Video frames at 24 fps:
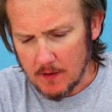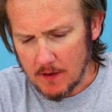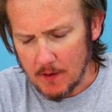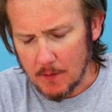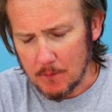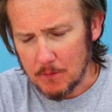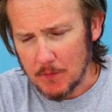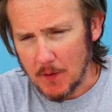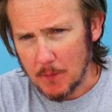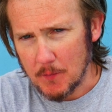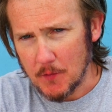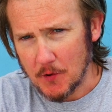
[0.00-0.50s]

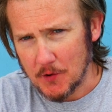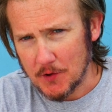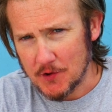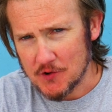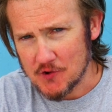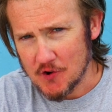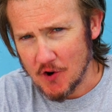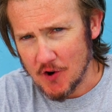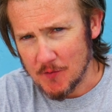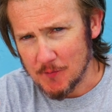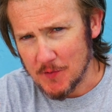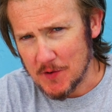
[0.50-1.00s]
um, I'm not going to
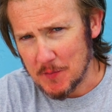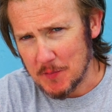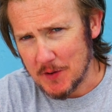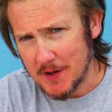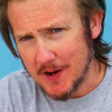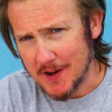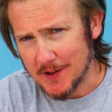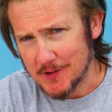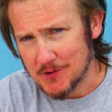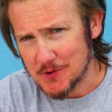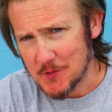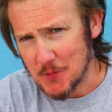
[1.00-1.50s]
try and
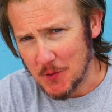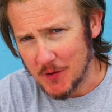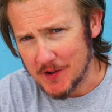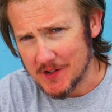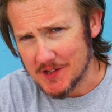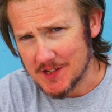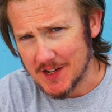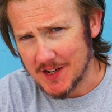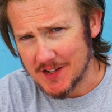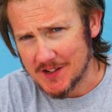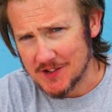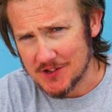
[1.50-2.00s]
repronounce what he
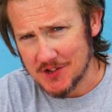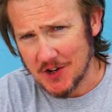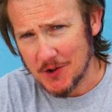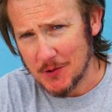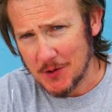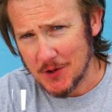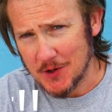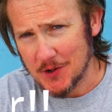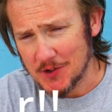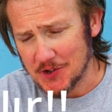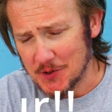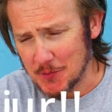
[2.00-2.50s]
said because I
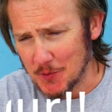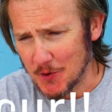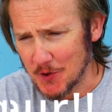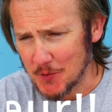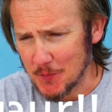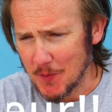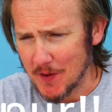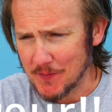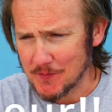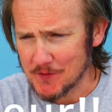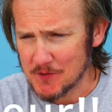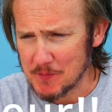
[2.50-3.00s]
only heard the word
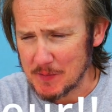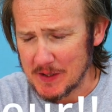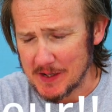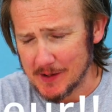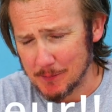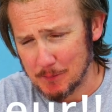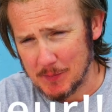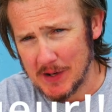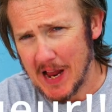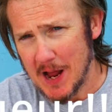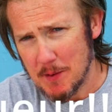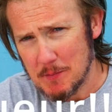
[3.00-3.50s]
once, but
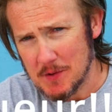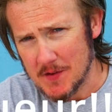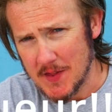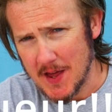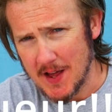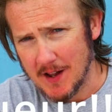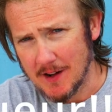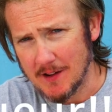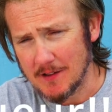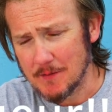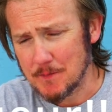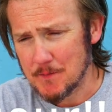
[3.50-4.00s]
it began with
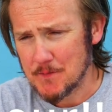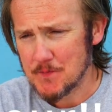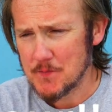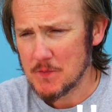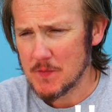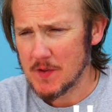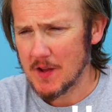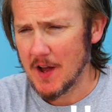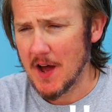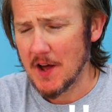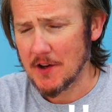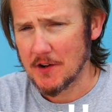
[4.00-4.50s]
L,
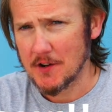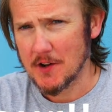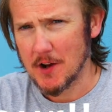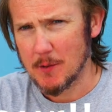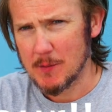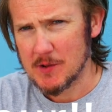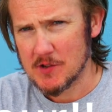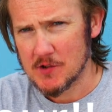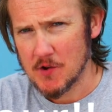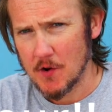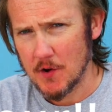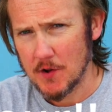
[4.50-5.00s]
and I know
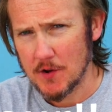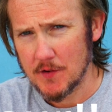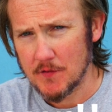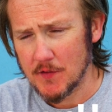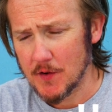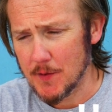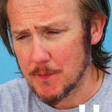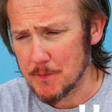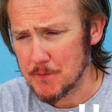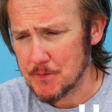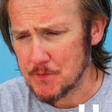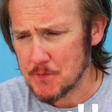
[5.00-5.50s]
it's kind of
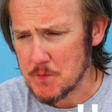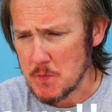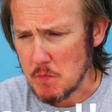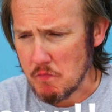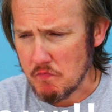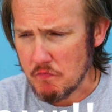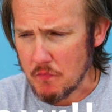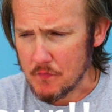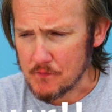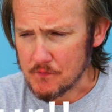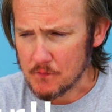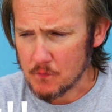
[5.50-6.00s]
um,
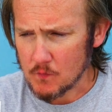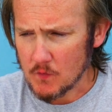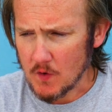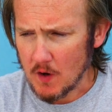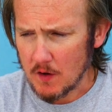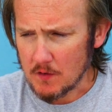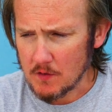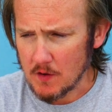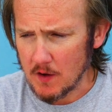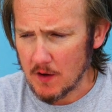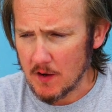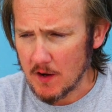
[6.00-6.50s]

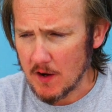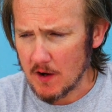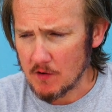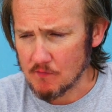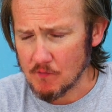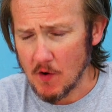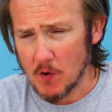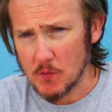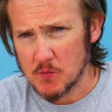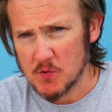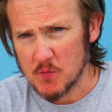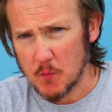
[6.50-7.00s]
uh,
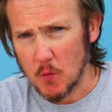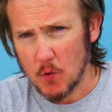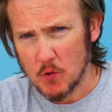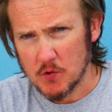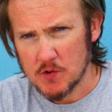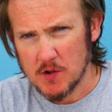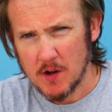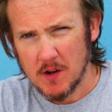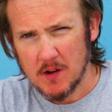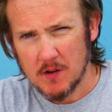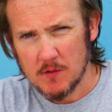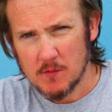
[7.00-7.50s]
rose
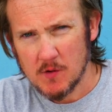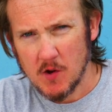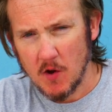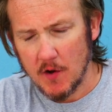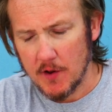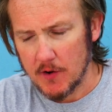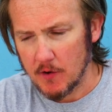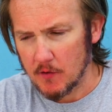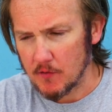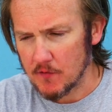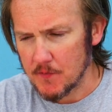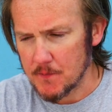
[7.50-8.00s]
water,
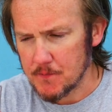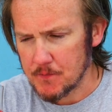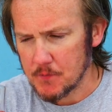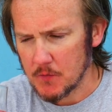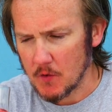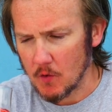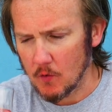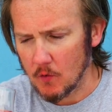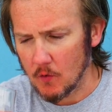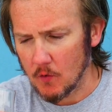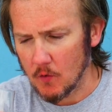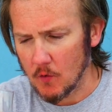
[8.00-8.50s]
kind of,
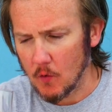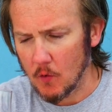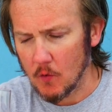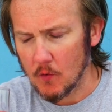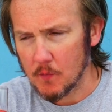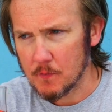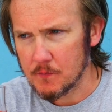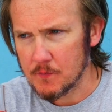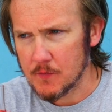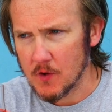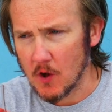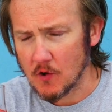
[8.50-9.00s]
or, or
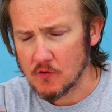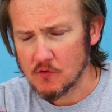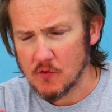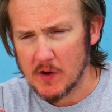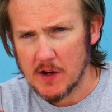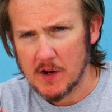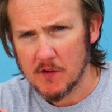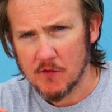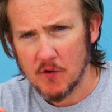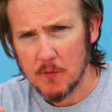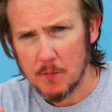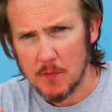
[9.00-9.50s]
a
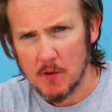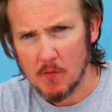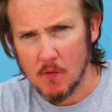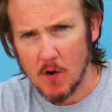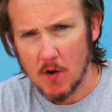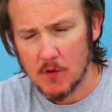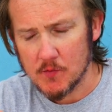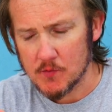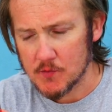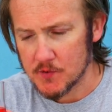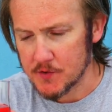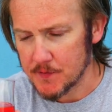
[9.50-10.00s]
drink from the
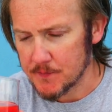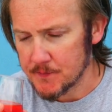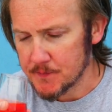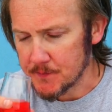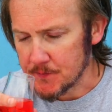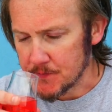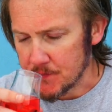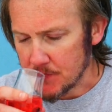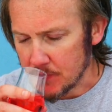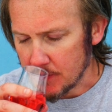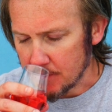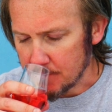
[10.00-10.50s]
rose.
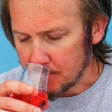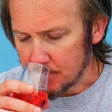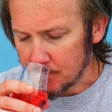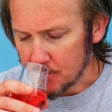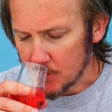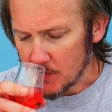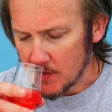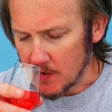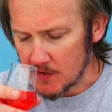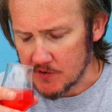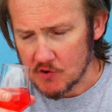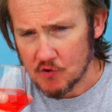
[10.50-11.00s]

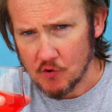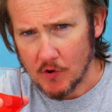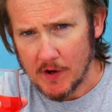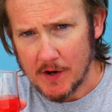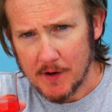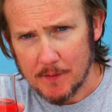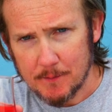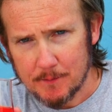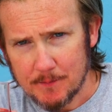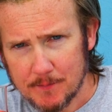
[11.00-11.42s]
It's a drink.